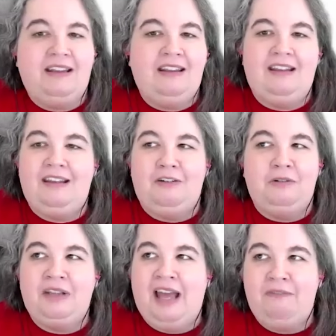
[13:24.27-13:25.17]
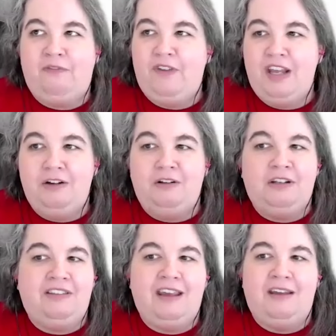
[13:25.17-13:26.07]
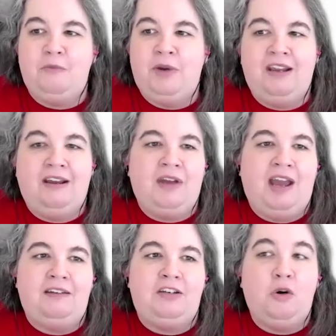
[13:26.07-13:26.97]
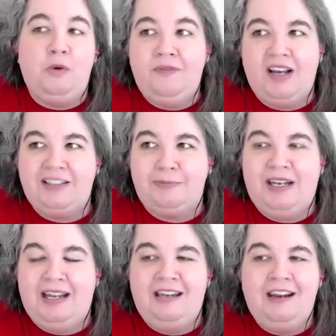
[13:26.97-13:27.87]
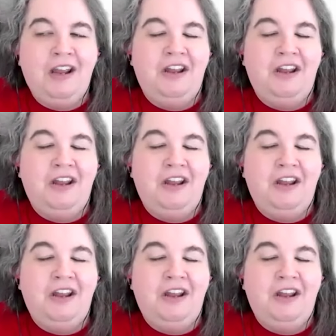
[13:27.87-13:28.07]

you know left field that we have had no investment in.